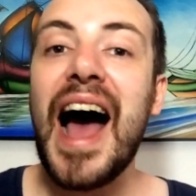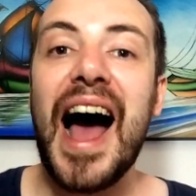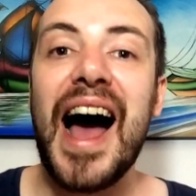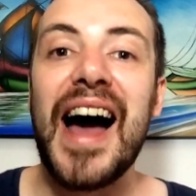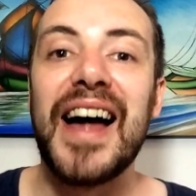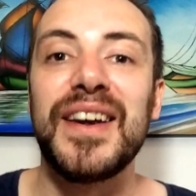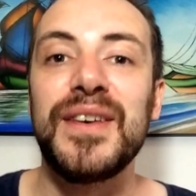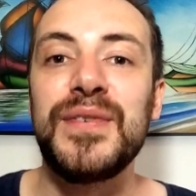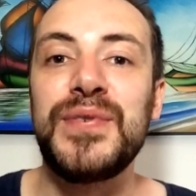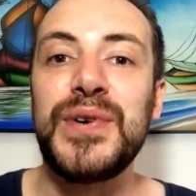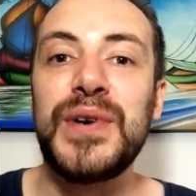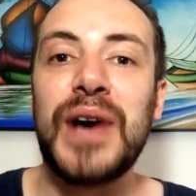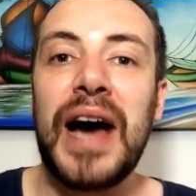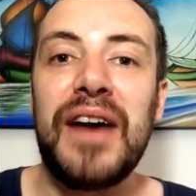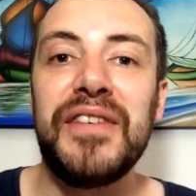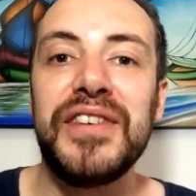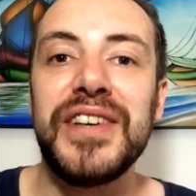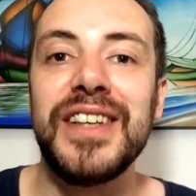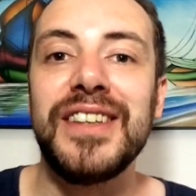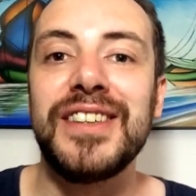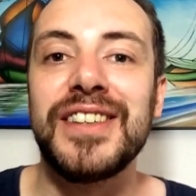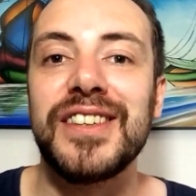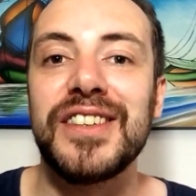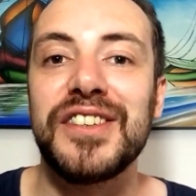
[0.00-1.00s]
And if you have
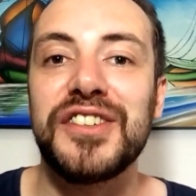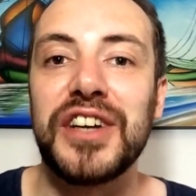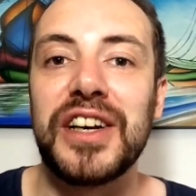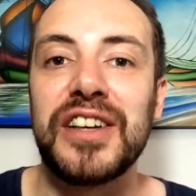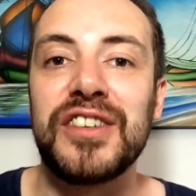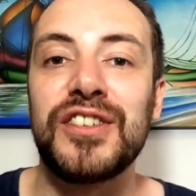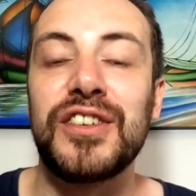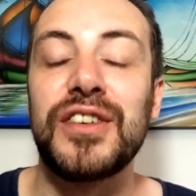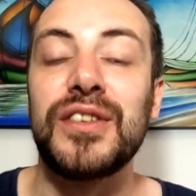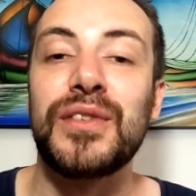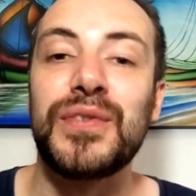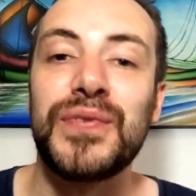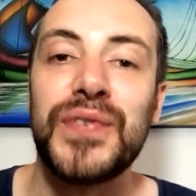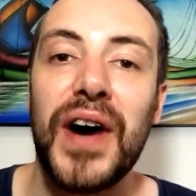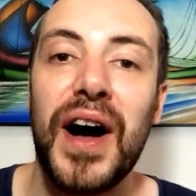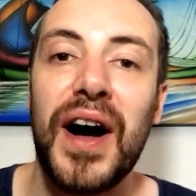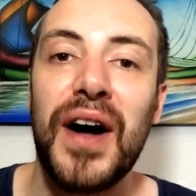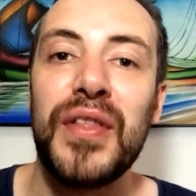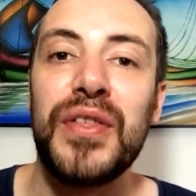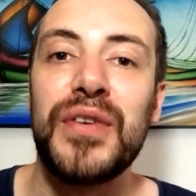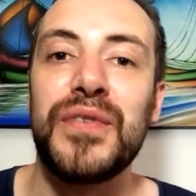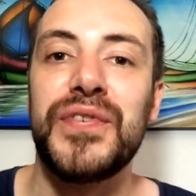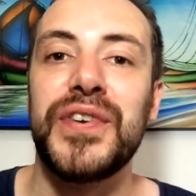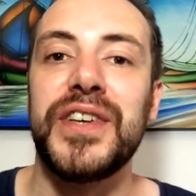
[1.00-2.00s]
any suggestions for
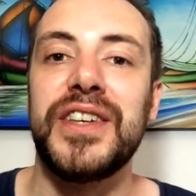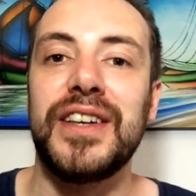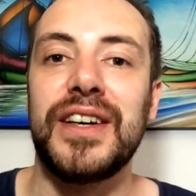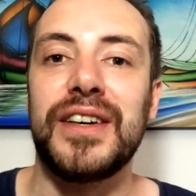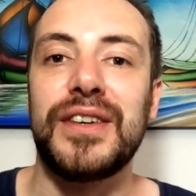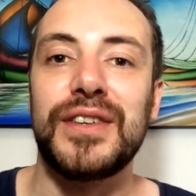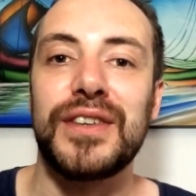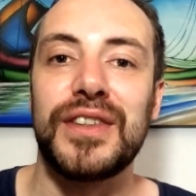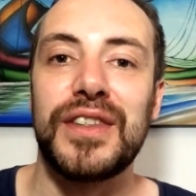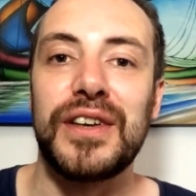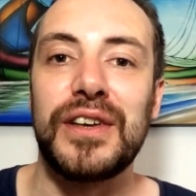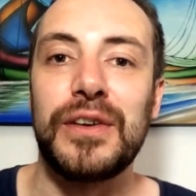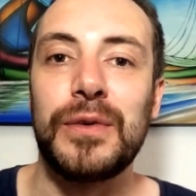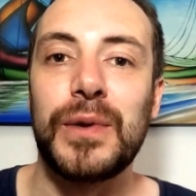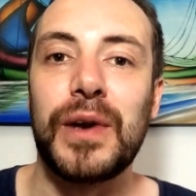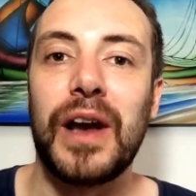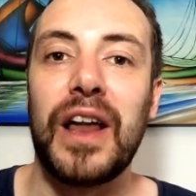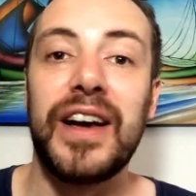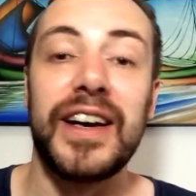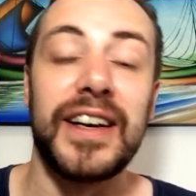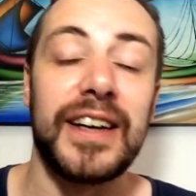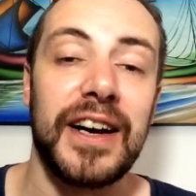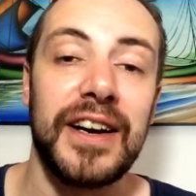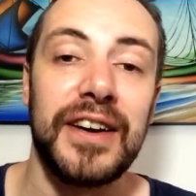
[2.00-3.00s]
other videos that you would
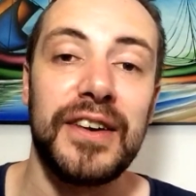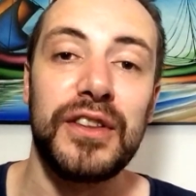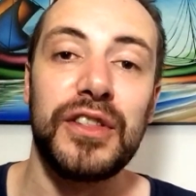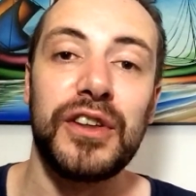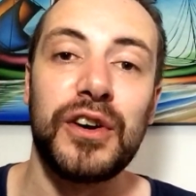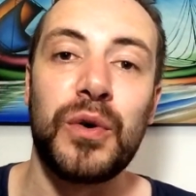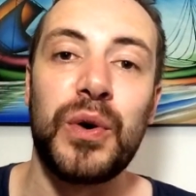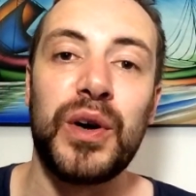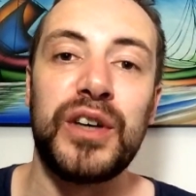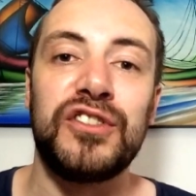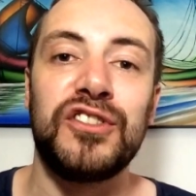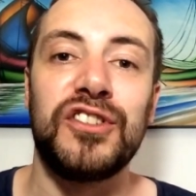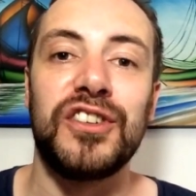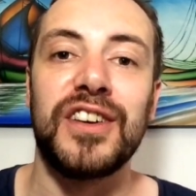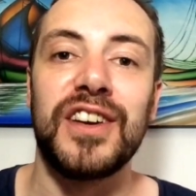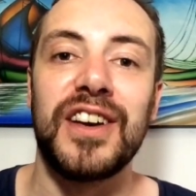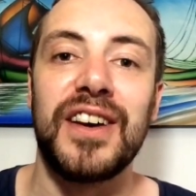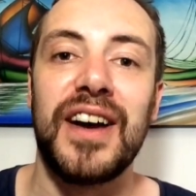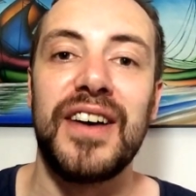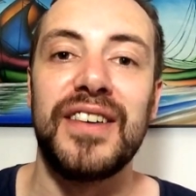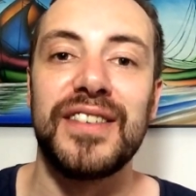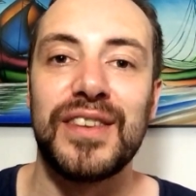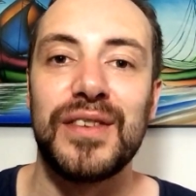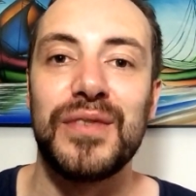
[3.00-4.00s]
like, I know the question
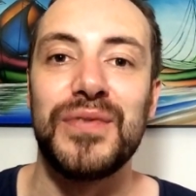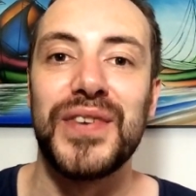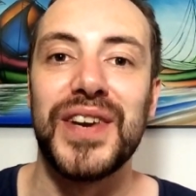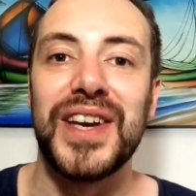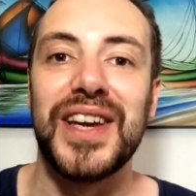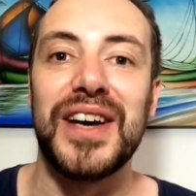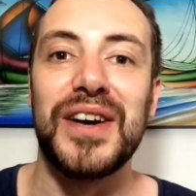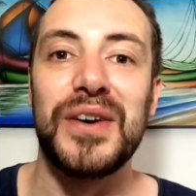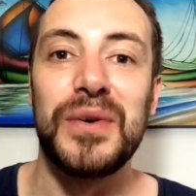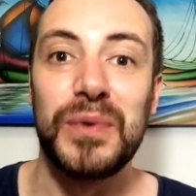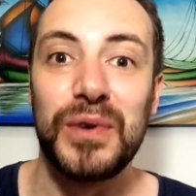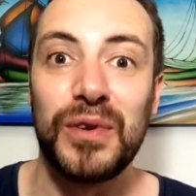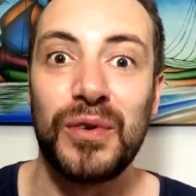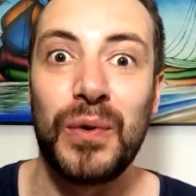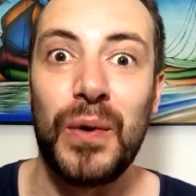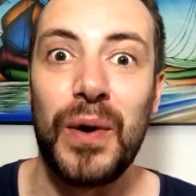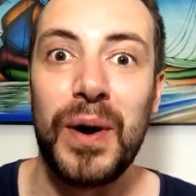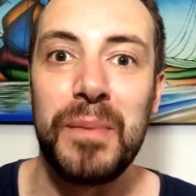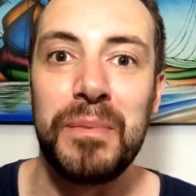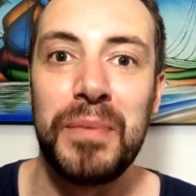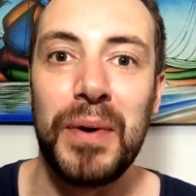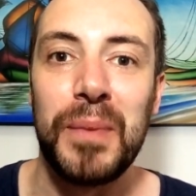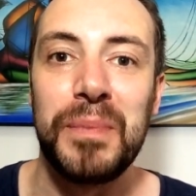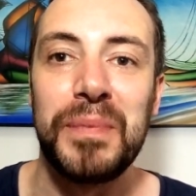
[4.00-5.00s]
and answer video was
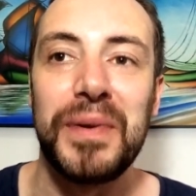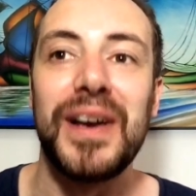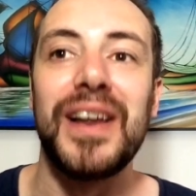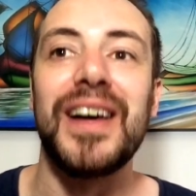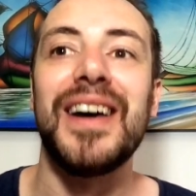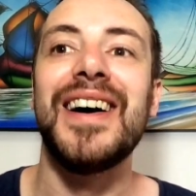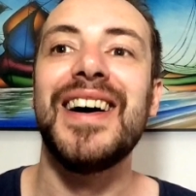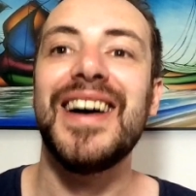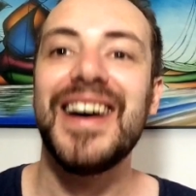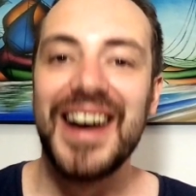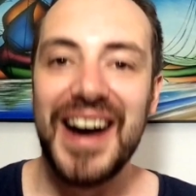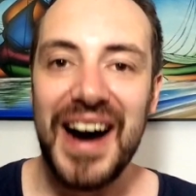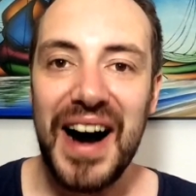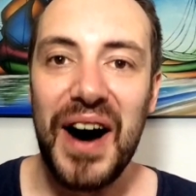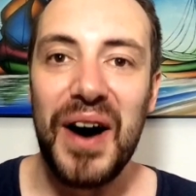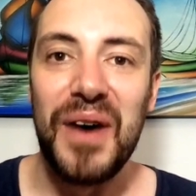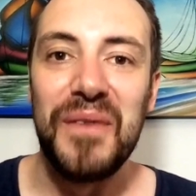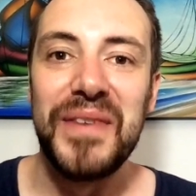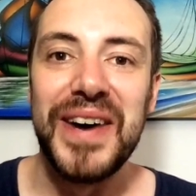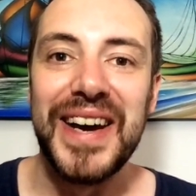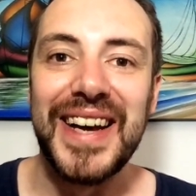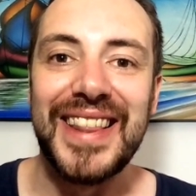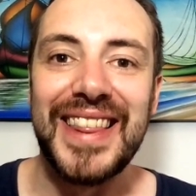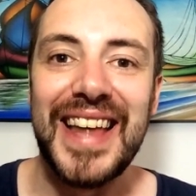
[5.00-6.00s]
quite popular,
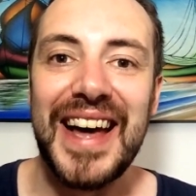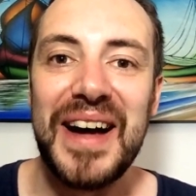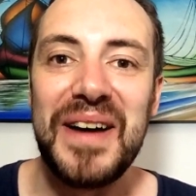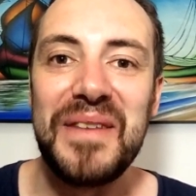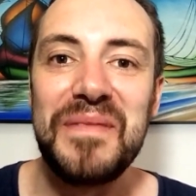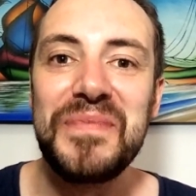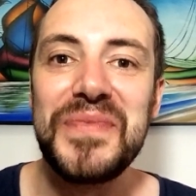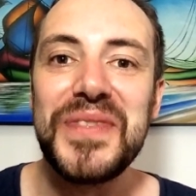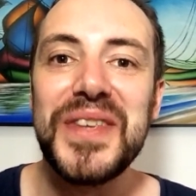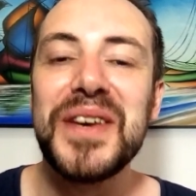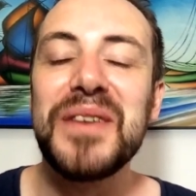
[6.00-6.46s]
I'll make that.